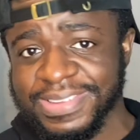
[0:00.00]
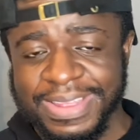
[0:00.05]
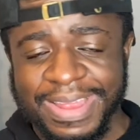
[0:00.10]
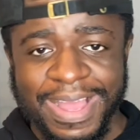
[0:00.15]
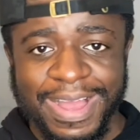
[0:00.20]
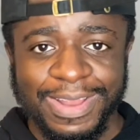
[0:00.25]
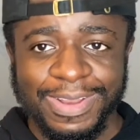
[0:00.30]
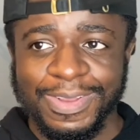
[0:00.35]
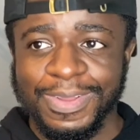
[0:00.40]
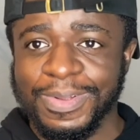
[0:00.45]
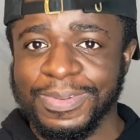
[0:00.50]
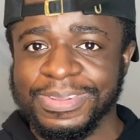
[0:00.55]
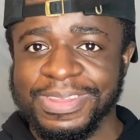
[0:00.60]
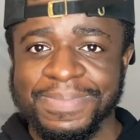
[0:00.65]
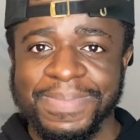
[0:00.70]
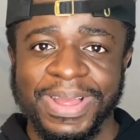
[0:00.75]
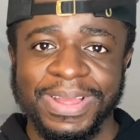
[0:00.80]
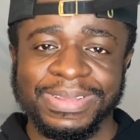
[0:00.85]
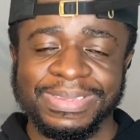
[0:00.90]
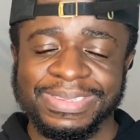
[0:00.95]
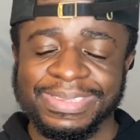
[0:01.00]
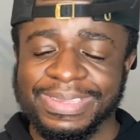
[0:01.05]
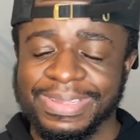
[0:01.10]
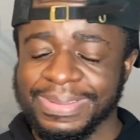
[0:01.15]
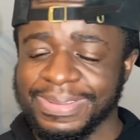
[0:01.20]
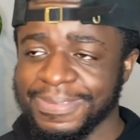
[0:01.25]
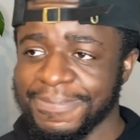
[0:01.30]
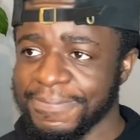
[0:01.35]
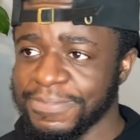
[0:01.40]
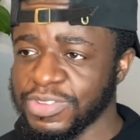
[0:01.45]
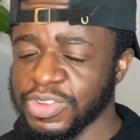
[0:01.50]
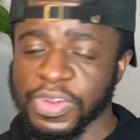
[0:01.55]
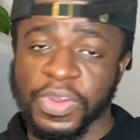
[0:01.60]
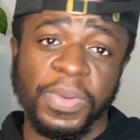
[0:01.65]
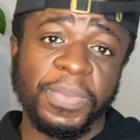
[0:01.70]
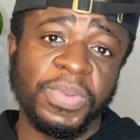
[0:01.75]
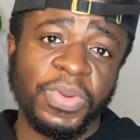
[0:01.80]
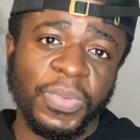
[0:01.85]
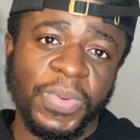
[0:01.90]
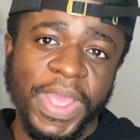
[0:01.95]
how long did my
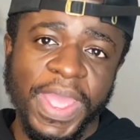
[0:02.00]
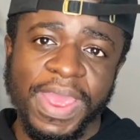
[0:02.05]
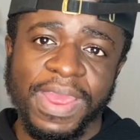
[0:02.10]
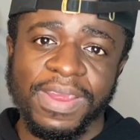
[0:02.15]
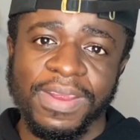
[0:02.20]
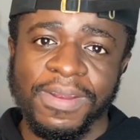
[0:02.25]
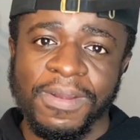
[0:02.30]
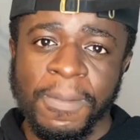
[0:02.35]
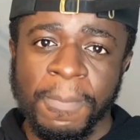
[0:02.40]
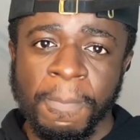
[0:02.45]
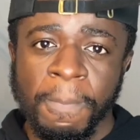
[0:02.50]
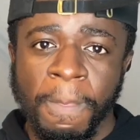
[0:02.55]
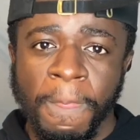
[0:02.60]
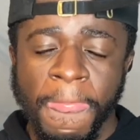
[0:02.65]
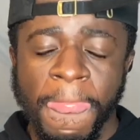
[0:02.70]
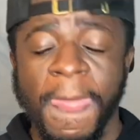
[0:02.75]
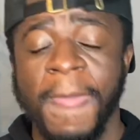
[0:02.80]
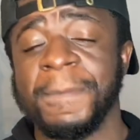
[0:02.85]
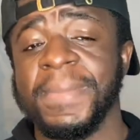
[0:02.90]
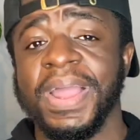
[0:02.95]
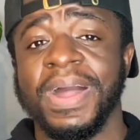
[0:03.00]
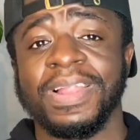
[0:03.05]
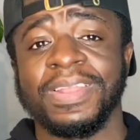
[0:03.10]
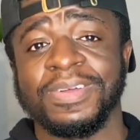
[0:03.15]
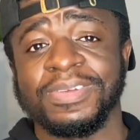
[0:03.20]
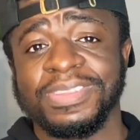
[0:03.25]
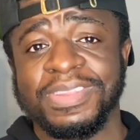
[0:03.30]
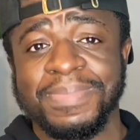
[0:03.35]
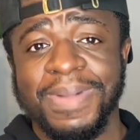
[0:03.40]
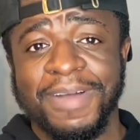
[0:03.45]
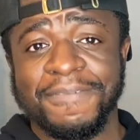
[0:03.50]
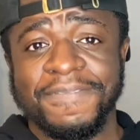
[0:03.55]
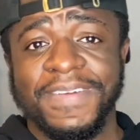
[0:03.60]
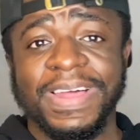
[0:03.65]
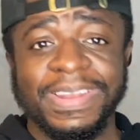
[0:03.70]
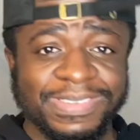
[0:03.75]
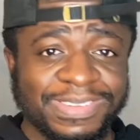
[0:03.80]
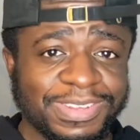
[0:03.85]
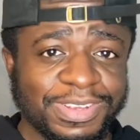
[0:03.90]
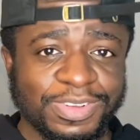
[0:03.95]
how long did my
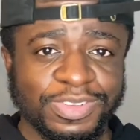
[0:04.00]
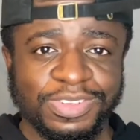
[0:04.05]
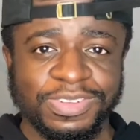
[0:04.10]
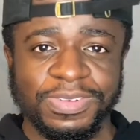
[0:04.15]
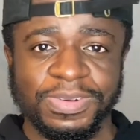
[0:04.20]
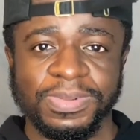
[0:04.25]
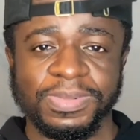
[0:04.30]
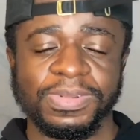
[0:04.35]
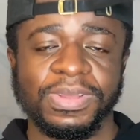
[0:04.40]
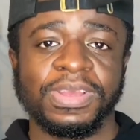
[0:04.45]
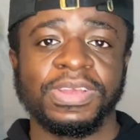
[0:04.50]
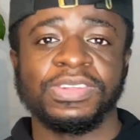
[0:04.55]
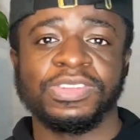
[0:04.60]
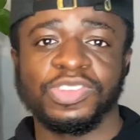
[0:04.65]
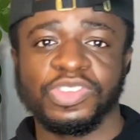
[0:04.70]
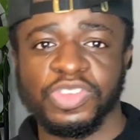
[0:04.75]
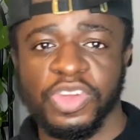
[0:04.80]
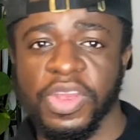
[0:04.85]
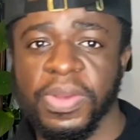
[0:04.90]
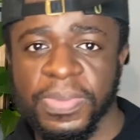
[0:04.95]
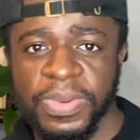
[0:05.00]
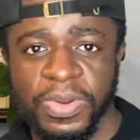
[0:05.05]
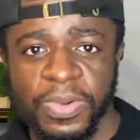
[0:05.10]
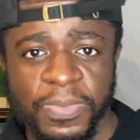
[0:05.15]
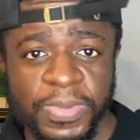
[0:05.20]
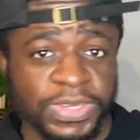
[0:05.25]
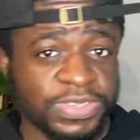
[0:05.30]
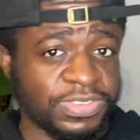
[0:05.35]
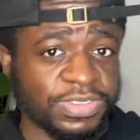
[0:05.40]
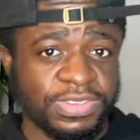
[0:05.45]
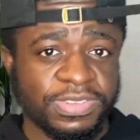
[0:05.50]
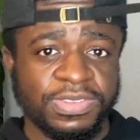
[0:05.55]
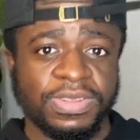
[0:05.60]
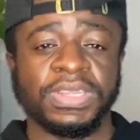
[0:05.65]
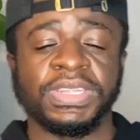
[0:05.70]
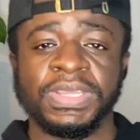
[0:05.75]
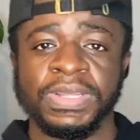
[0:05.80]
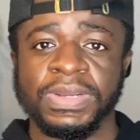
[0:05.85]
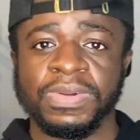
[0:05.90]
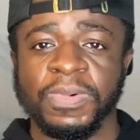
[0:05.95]
vellus hair turn terminal, which is
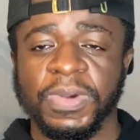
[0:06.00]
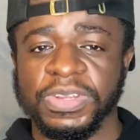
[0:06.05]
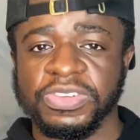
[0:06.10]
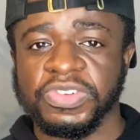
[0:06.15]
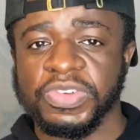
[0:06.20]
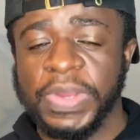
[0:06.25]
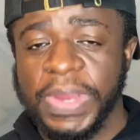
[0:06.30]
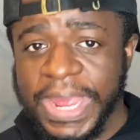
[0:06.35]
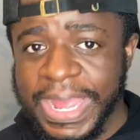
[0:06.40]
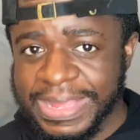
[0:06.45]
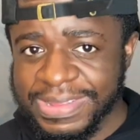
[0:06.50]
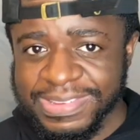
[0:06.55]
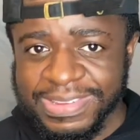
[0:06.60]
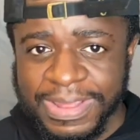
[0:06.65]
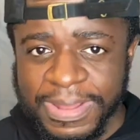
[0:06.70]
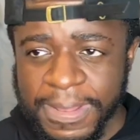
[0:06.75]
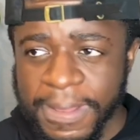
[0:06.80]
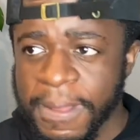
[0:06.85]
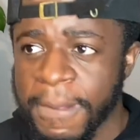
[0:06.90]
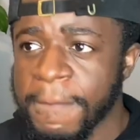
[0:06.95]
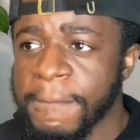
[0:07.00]
the question you're asking.